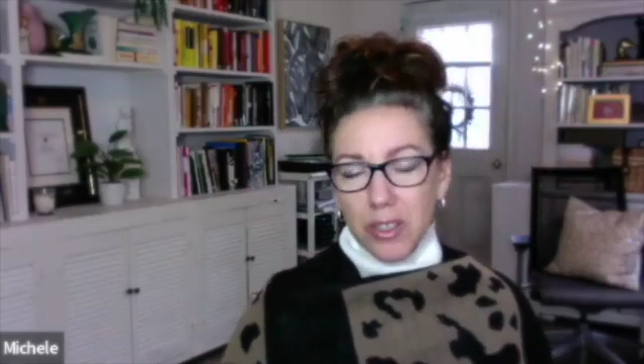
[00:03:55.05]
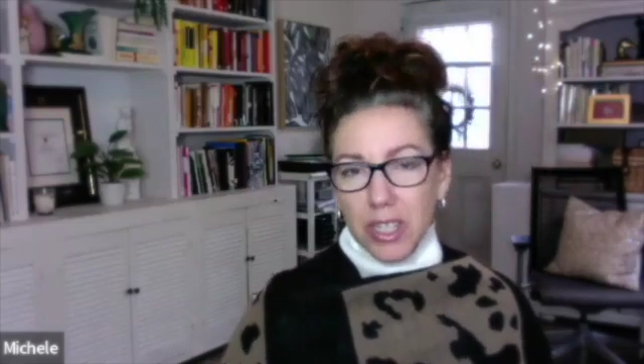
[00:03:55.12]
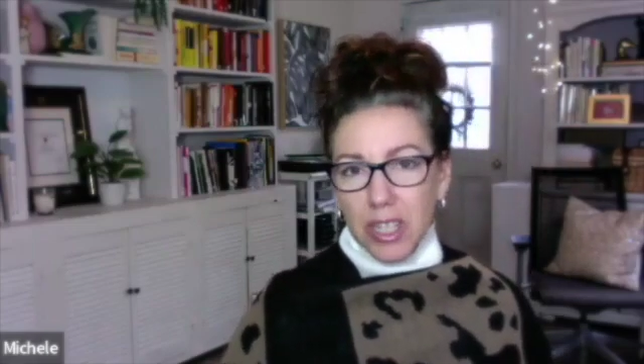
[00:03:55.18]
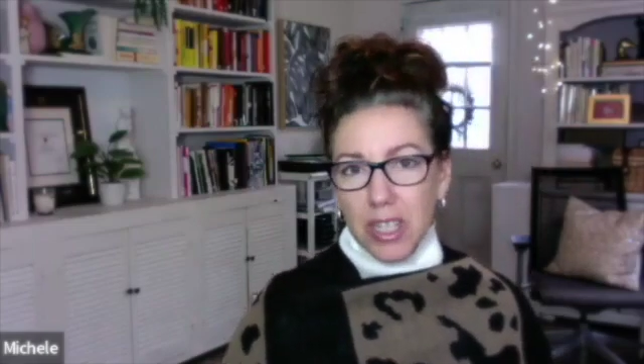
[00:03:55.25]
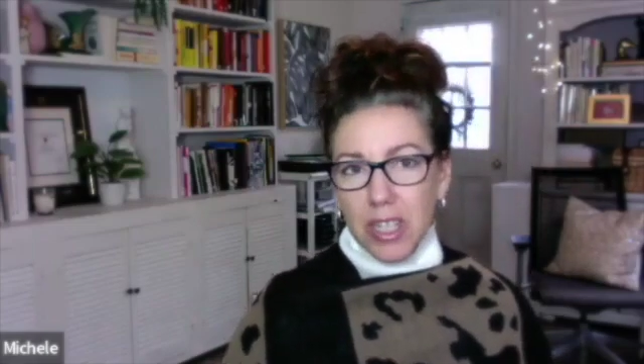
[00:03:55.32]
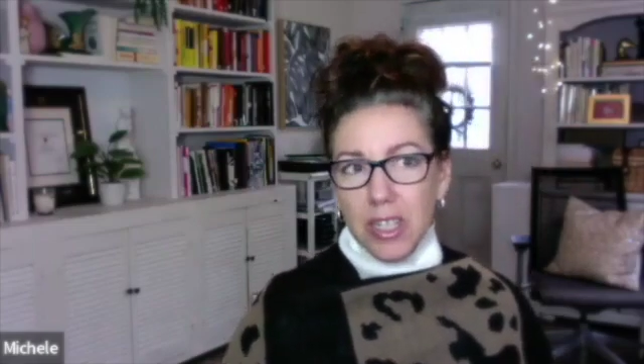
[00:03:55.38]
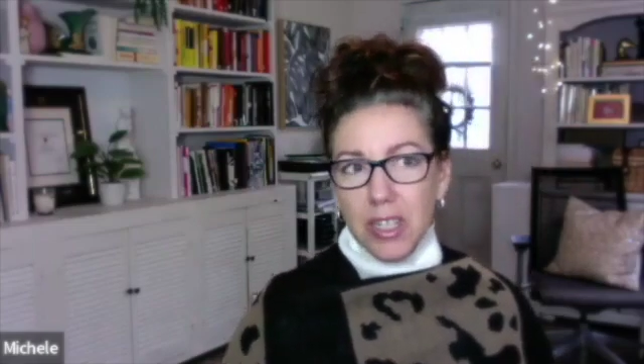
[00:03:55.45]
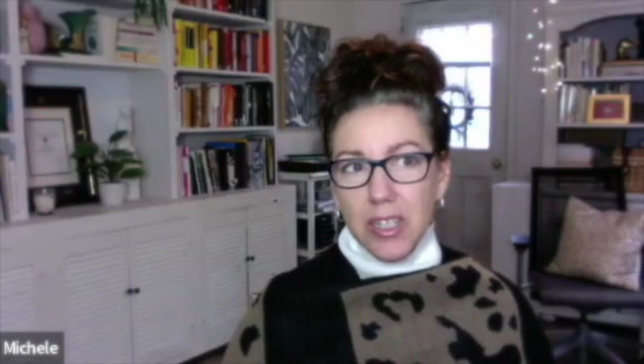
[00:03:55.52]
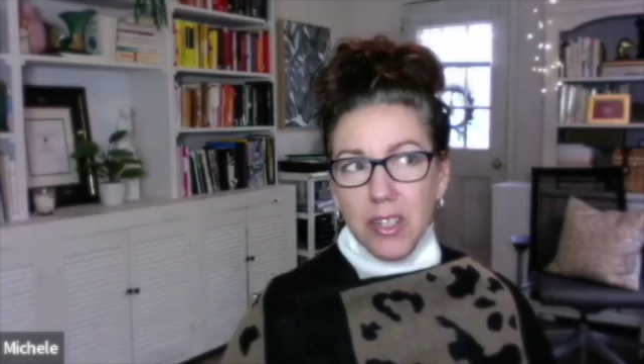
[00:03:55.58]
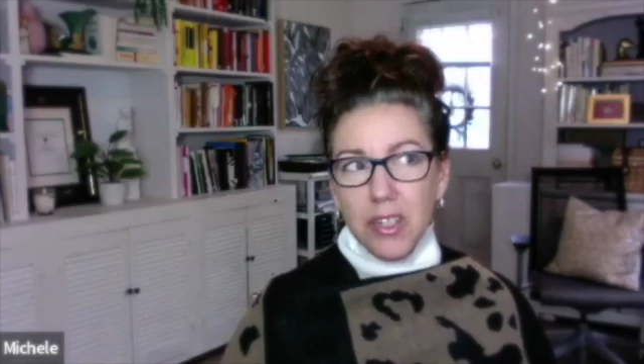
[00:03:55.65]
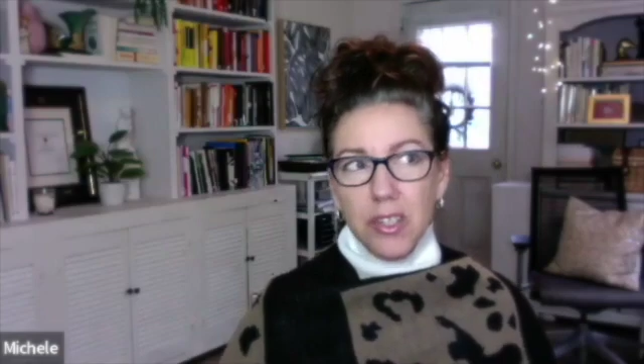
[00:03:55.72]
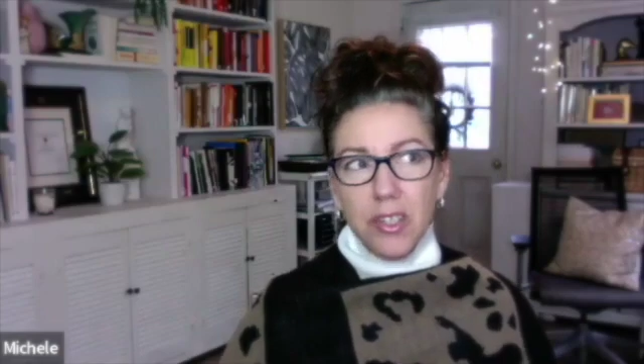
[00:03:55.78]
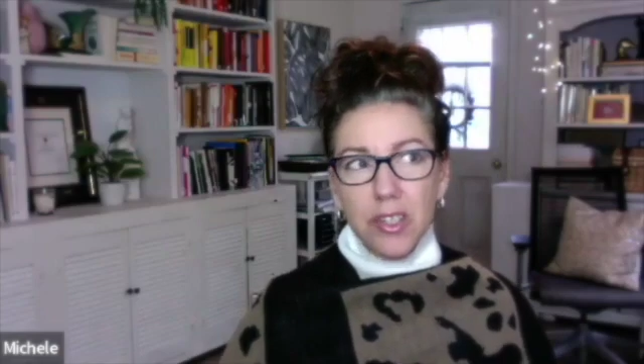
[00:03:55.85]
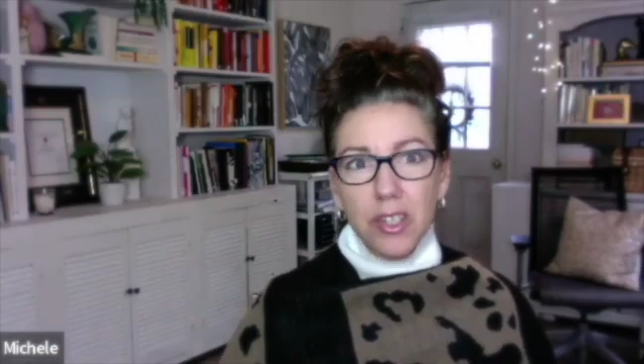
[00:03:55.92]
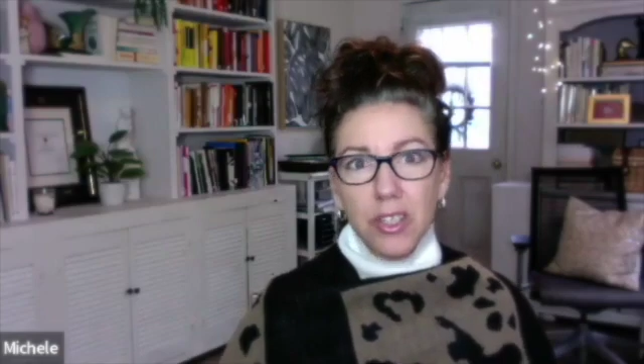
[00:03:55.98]

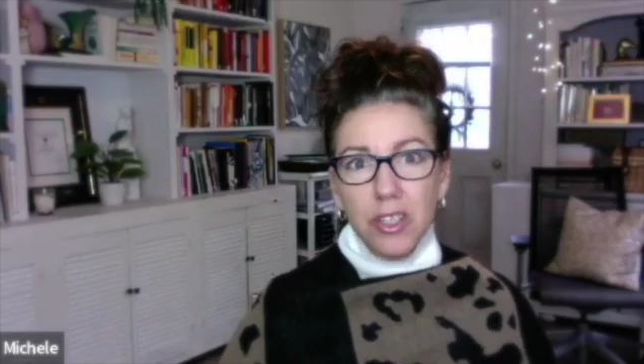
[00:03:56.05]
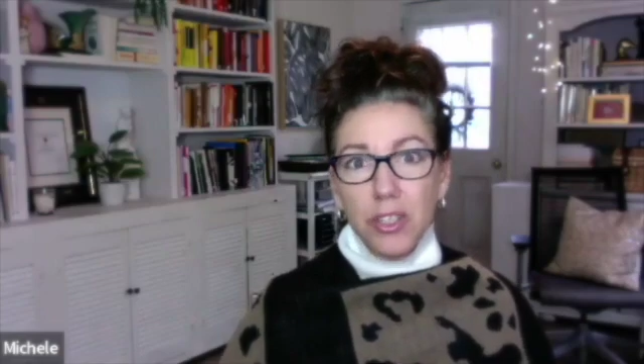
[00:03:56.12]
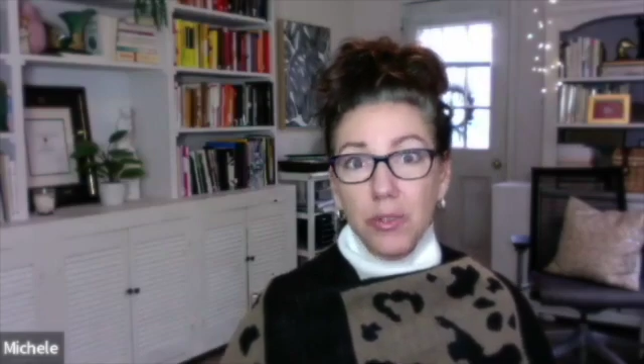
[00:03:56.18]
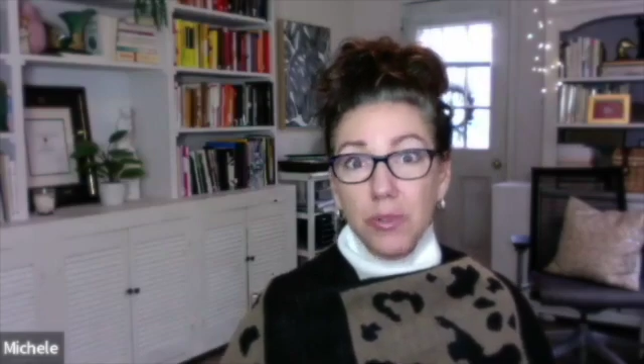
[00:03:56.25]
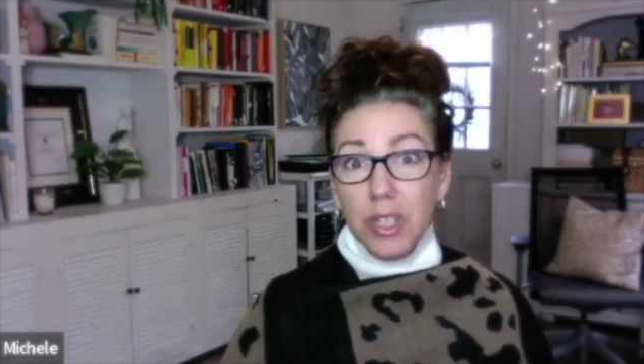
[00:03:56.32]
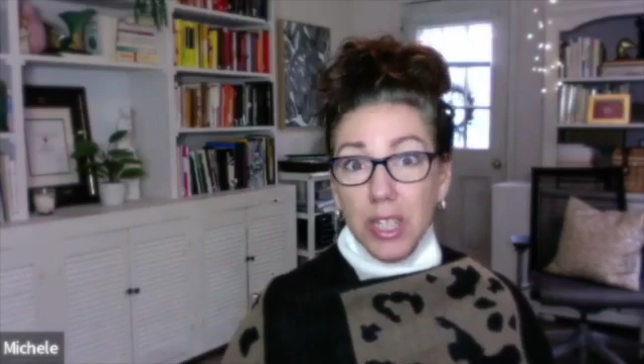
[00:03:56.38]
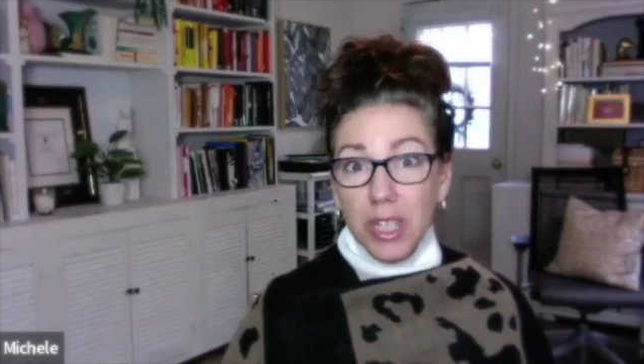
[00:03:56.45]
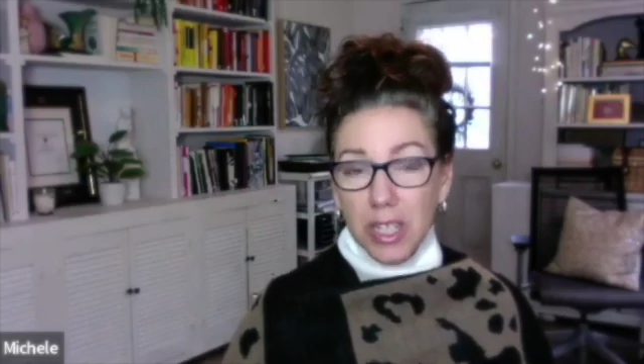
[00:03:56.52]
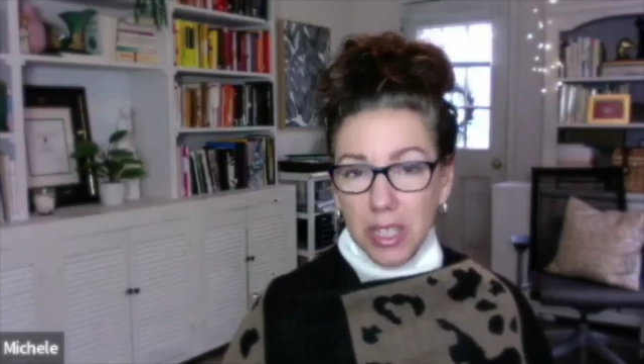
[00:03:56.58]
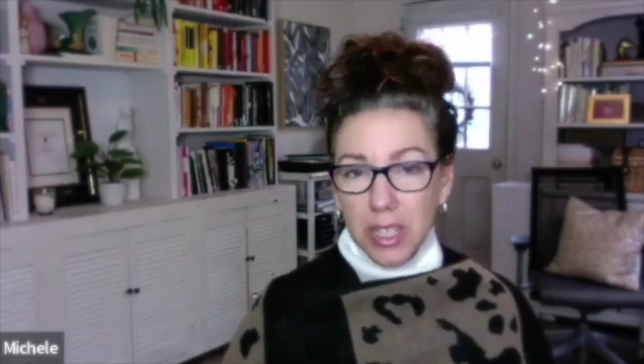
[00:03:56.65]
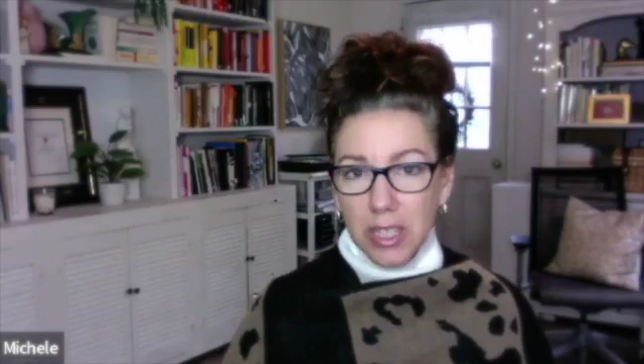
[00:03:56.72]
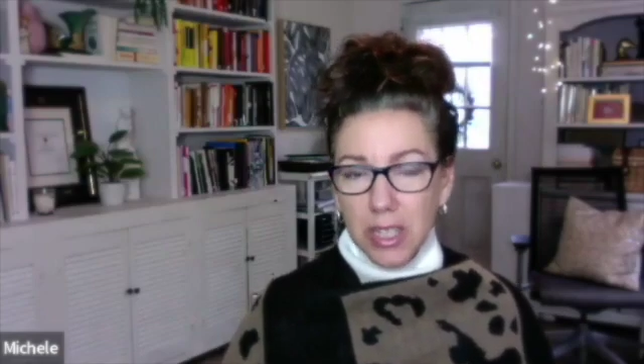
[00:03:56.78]
is unique.